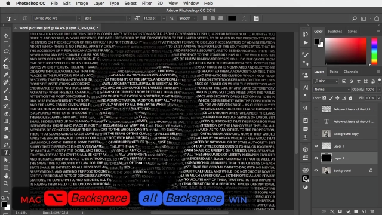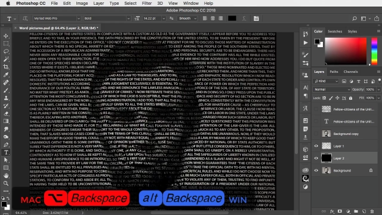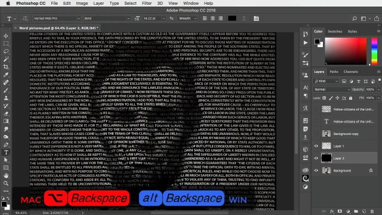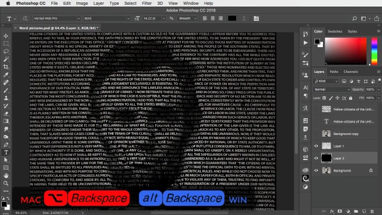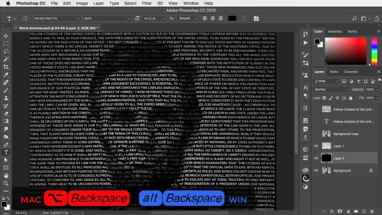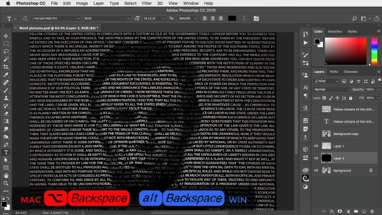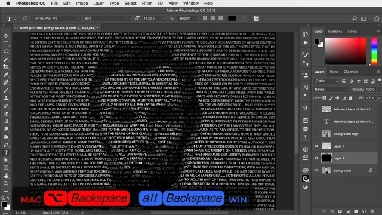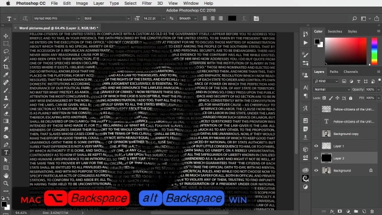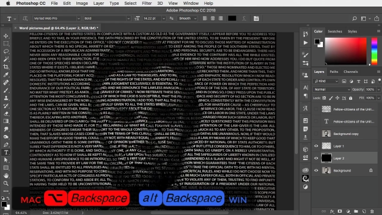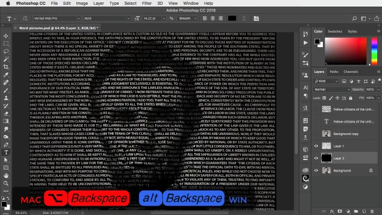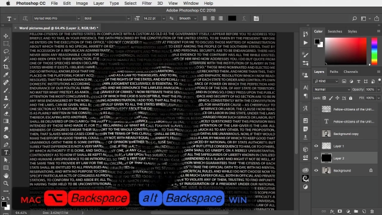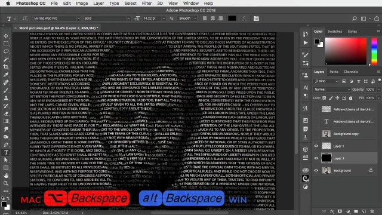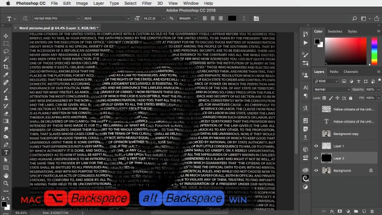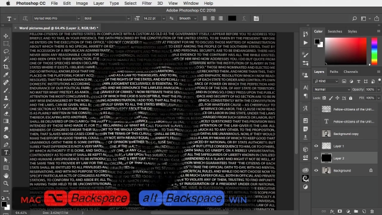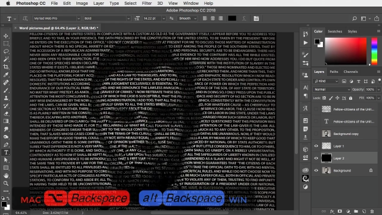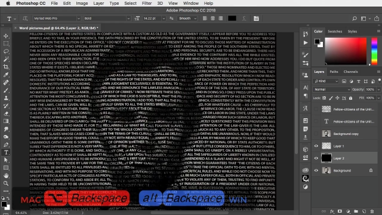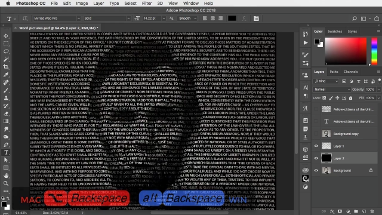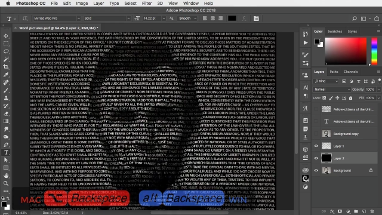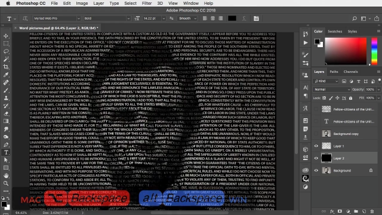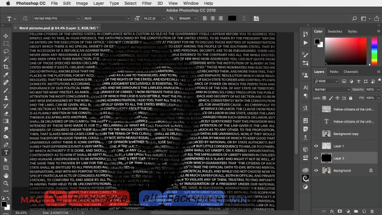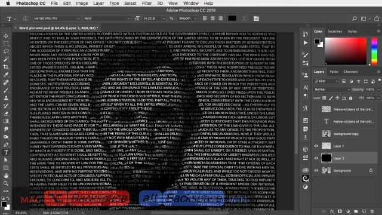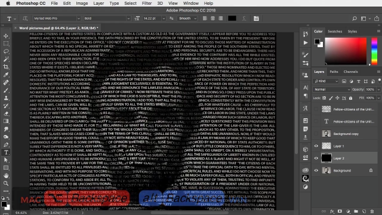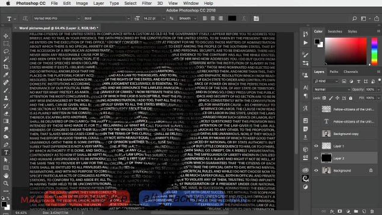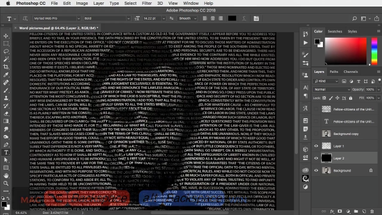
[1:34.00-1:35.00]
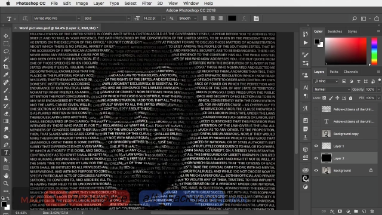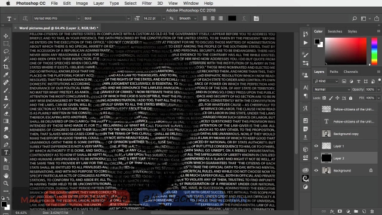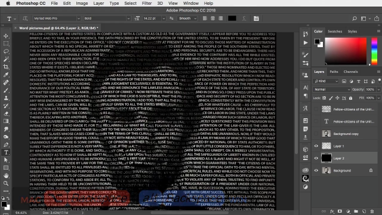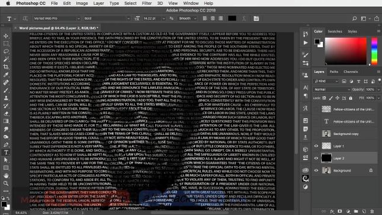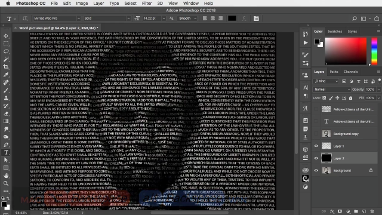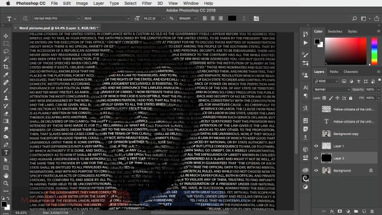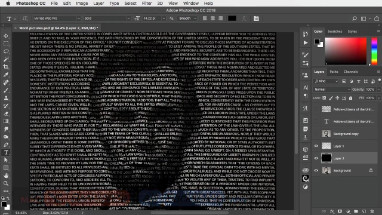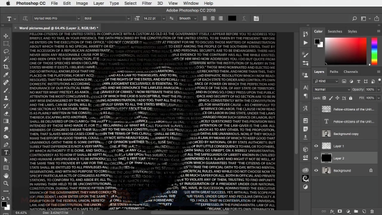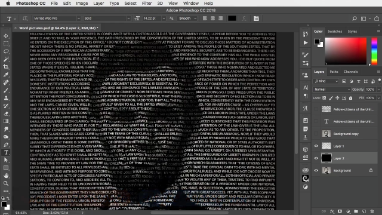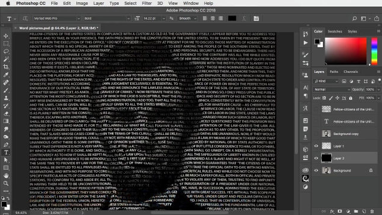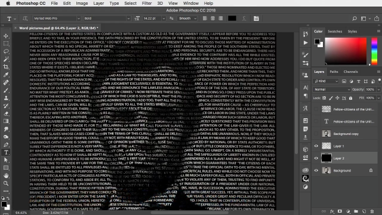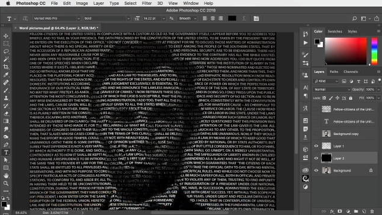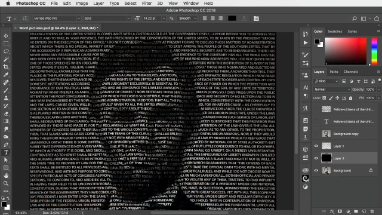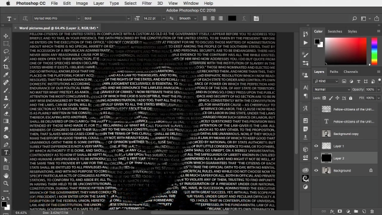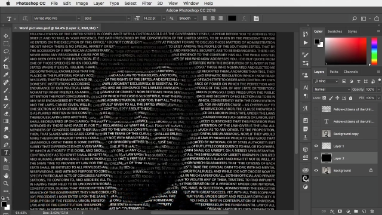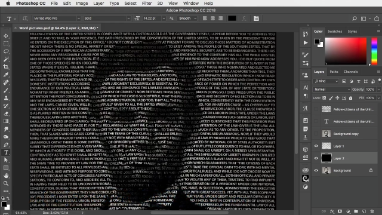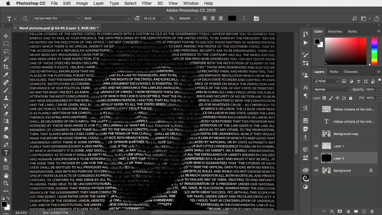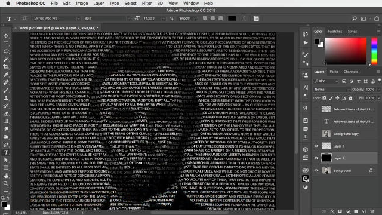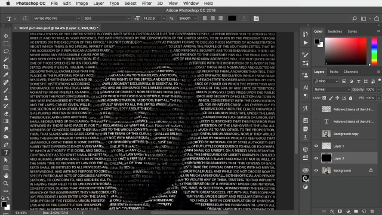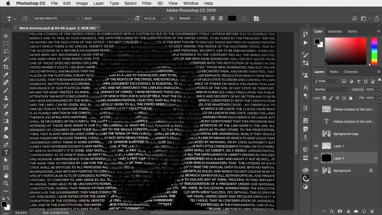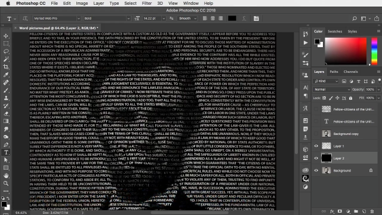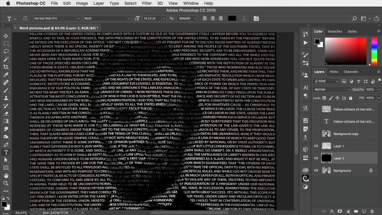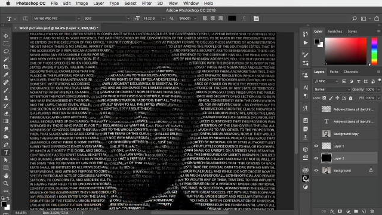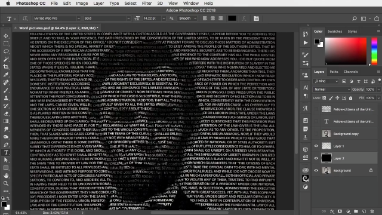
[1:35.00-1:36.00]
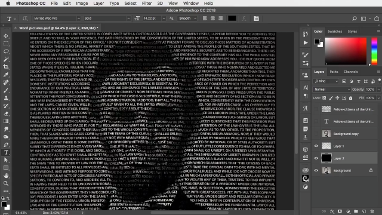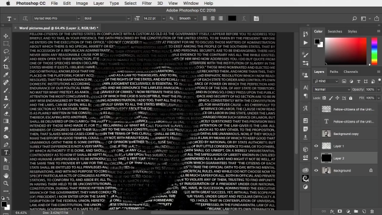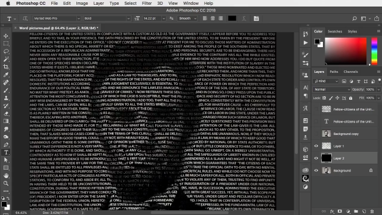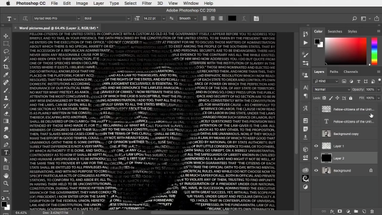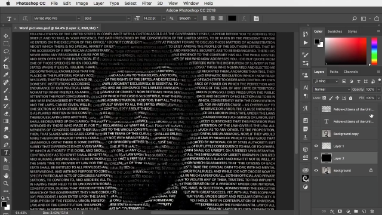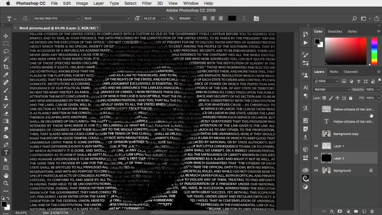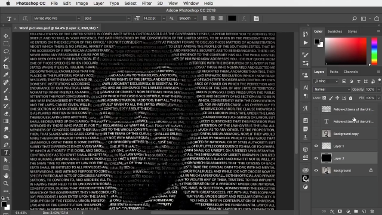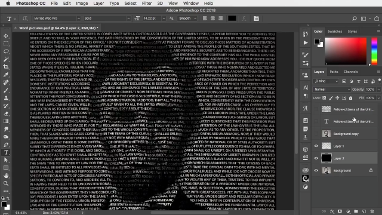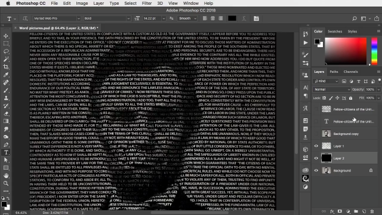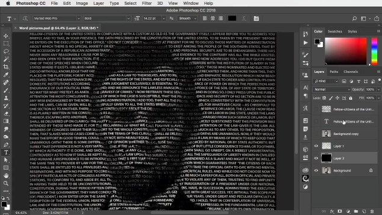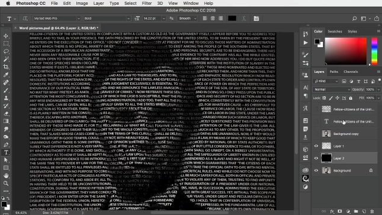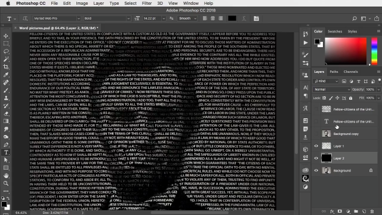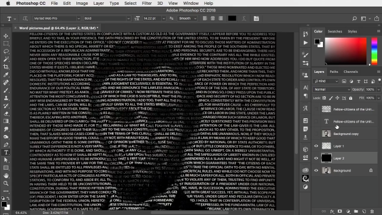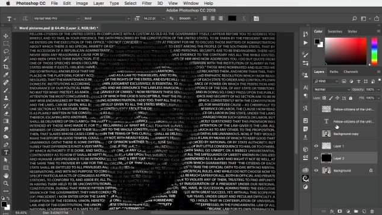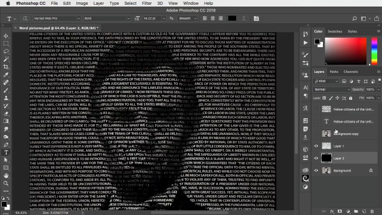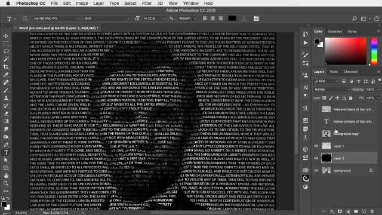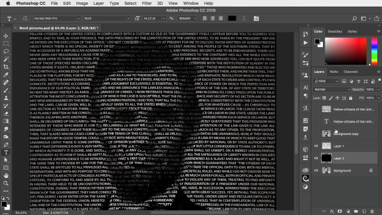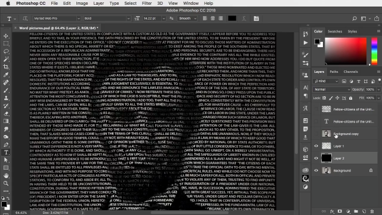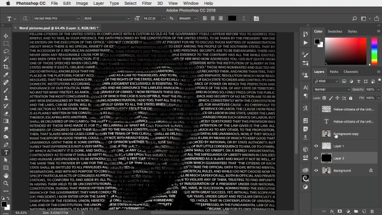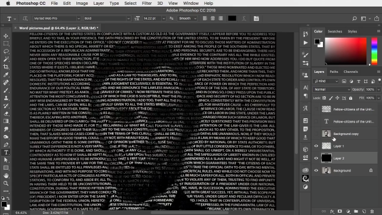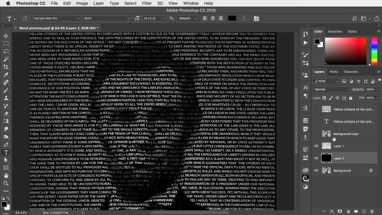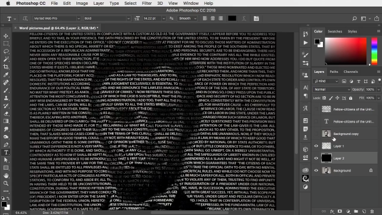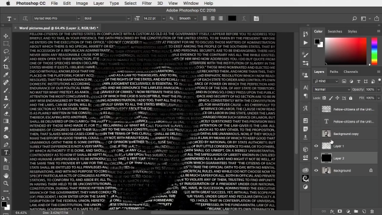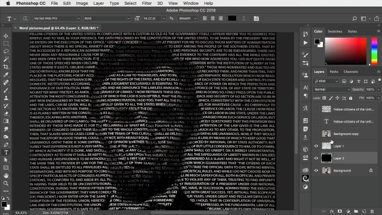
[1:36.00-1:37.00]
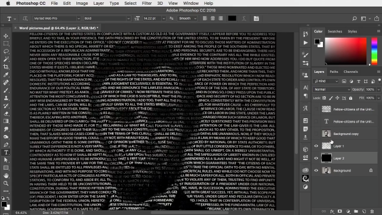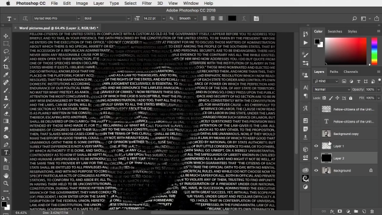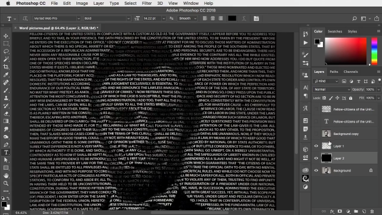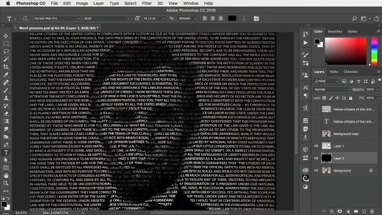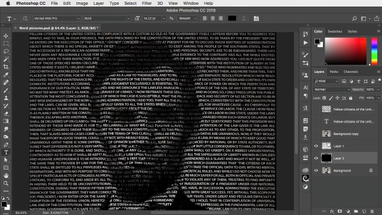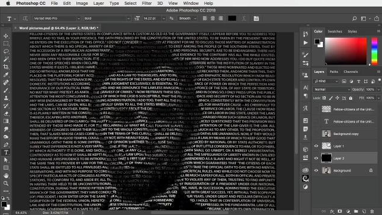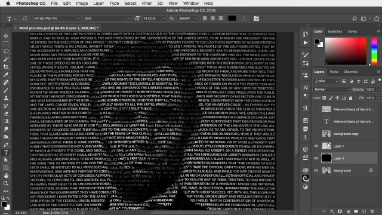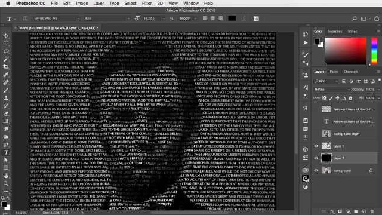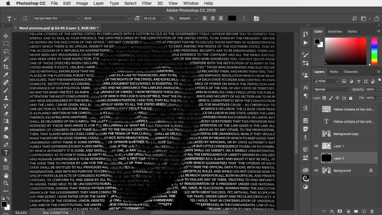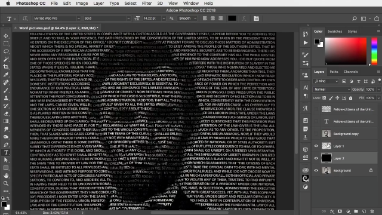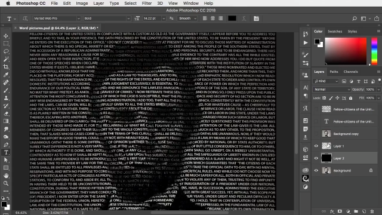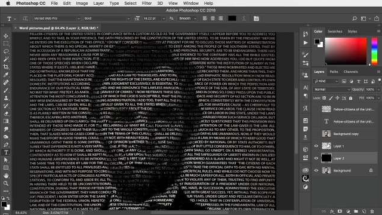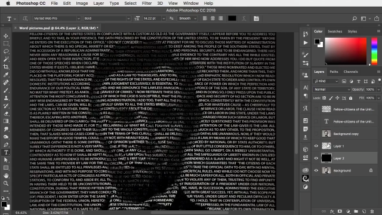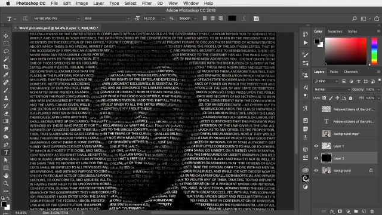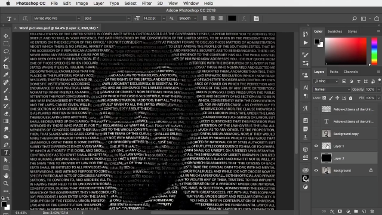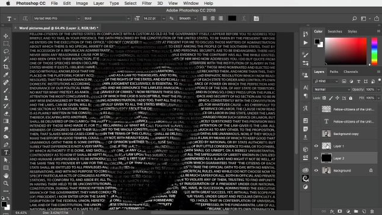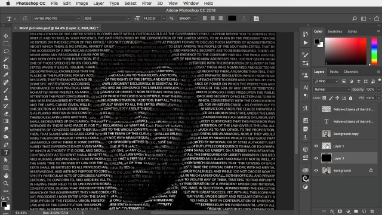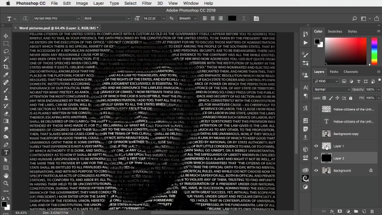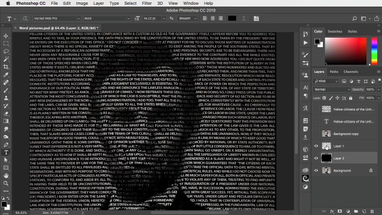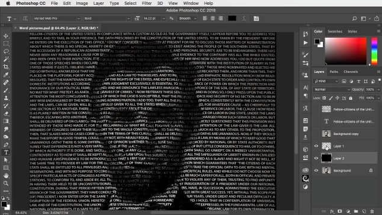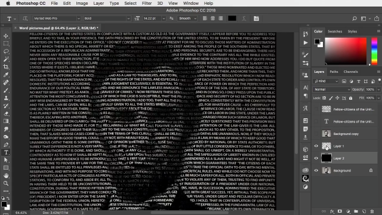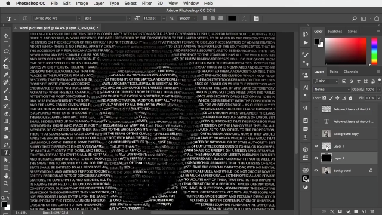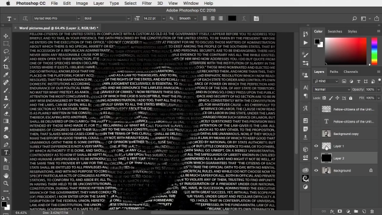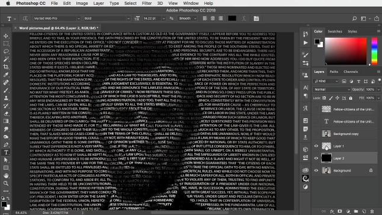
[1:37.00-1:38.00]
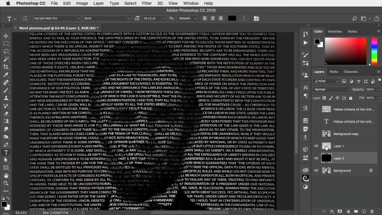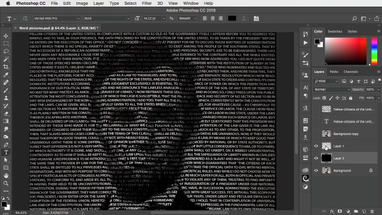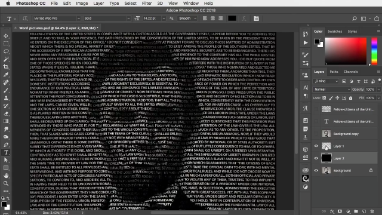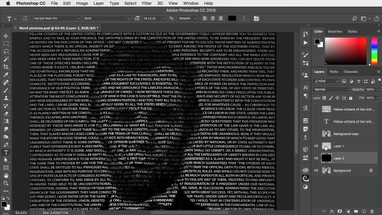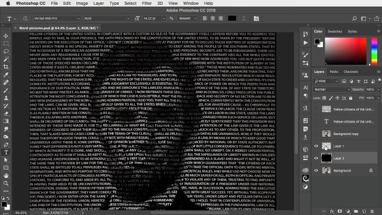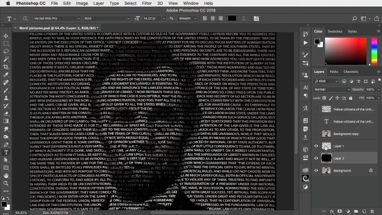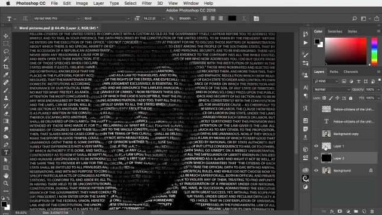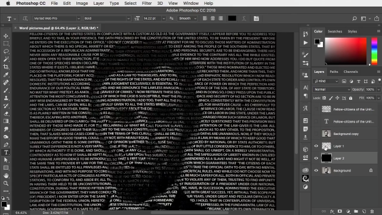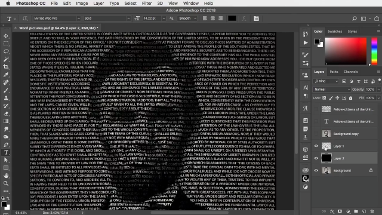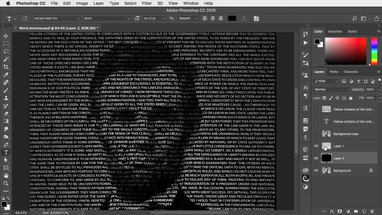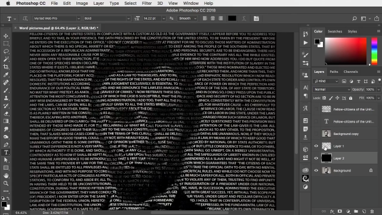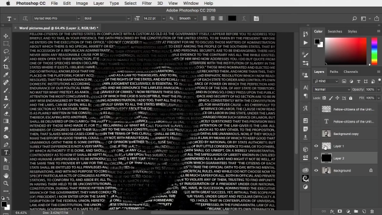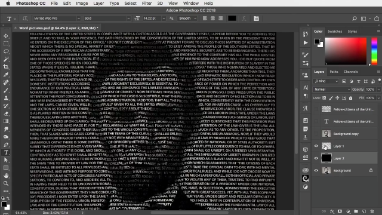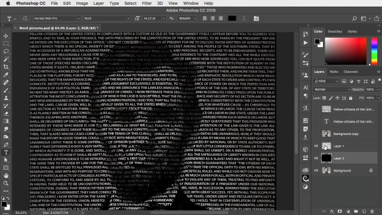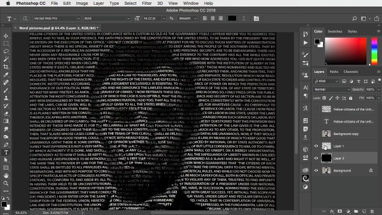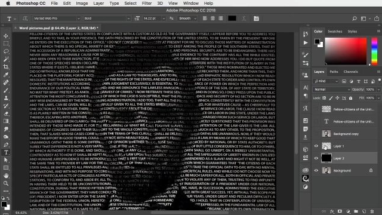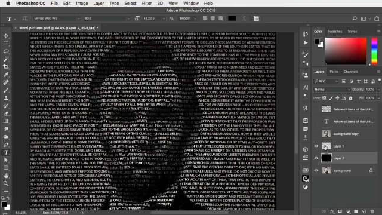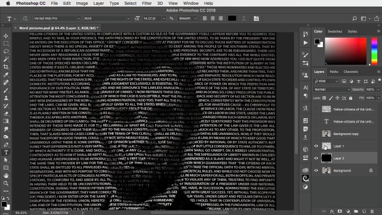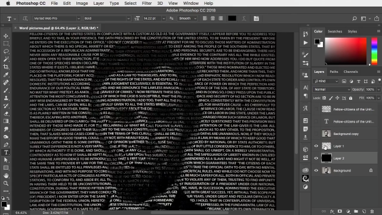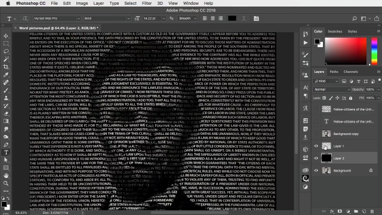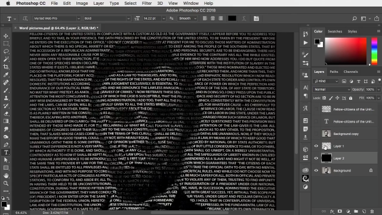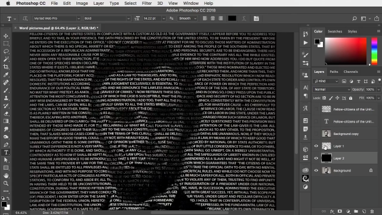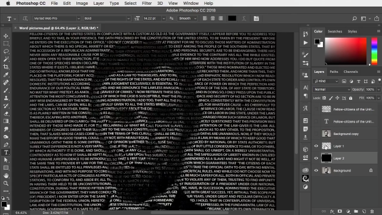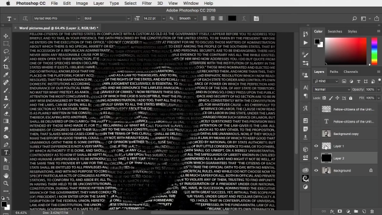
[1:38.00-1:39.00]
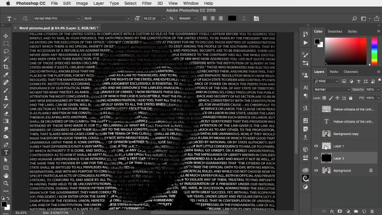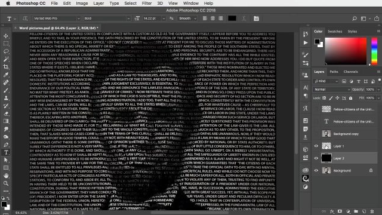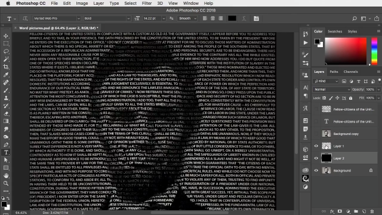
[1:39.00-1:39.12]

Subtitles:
No face is visible, so there are no lips to read.